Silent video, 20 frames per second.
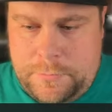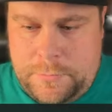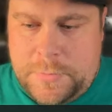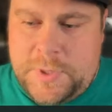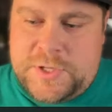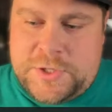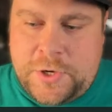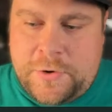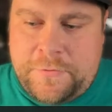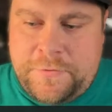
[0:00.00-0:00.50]

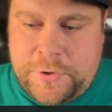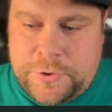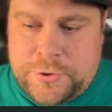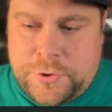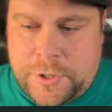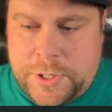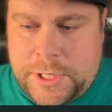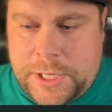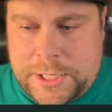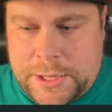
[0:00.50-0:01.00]
So filter
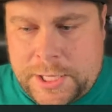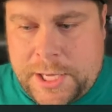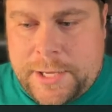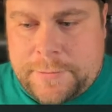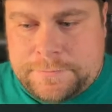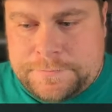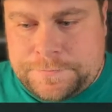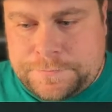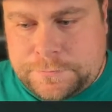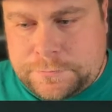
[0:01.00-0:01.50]
it like that.
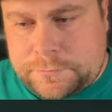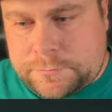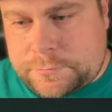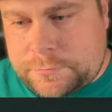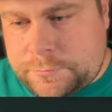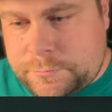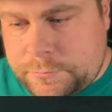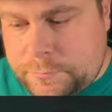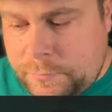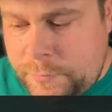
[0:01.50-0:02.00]

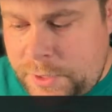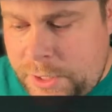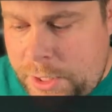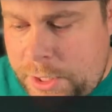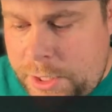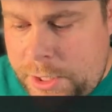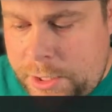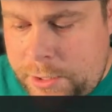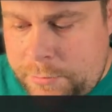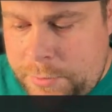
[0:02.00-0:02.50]

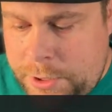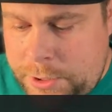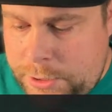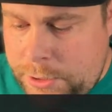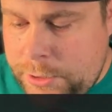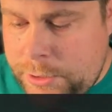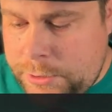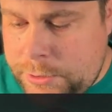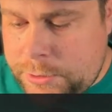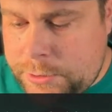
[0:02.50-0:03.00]

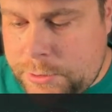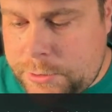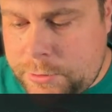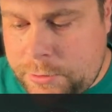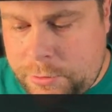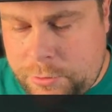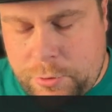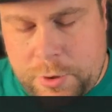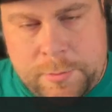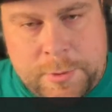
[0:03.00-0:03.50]

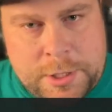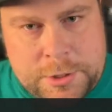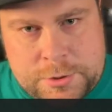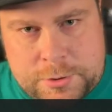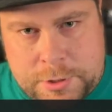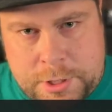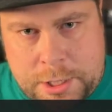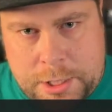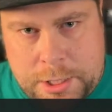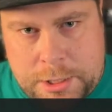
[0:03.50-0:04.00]
3 minutes
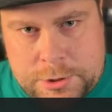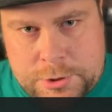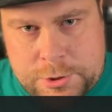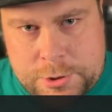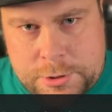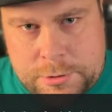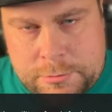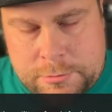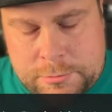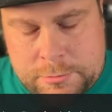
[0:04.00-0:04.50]
without oxygen.